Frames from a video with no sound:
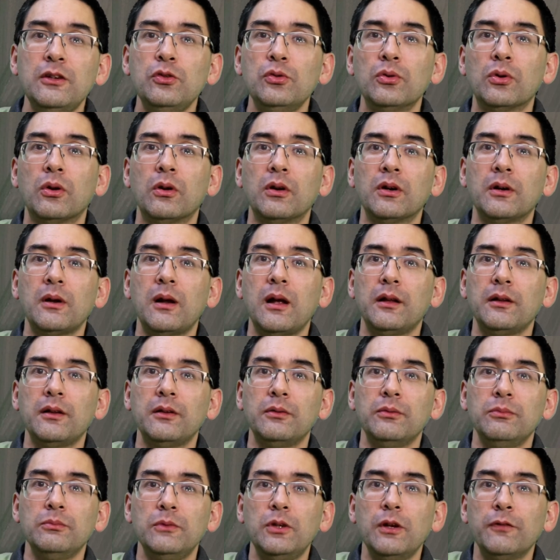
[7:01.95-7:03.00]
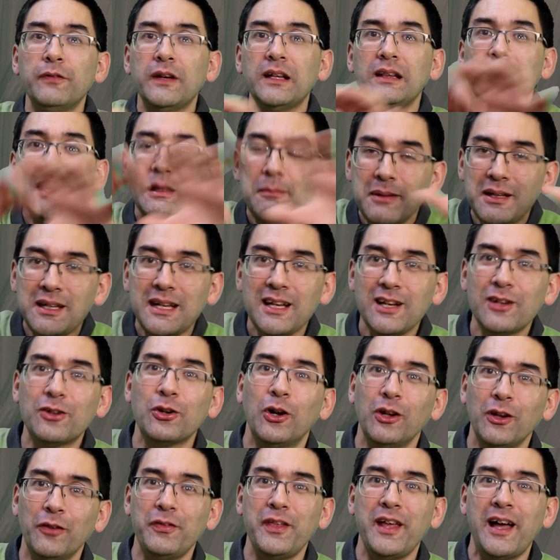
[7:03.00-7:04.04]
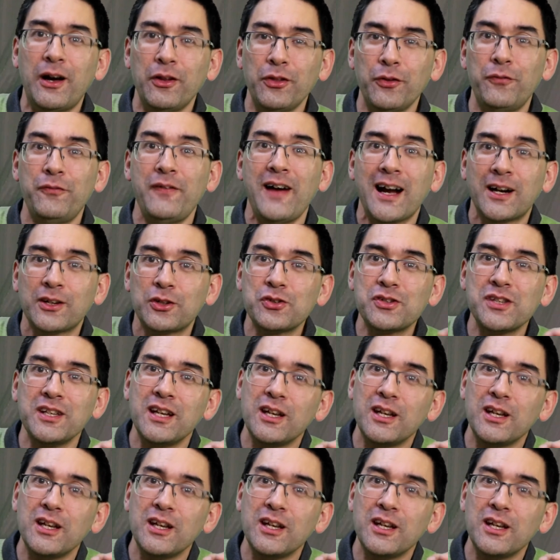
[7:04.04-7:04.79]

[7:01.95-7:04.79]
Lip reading: you've eliminated all of the other factors,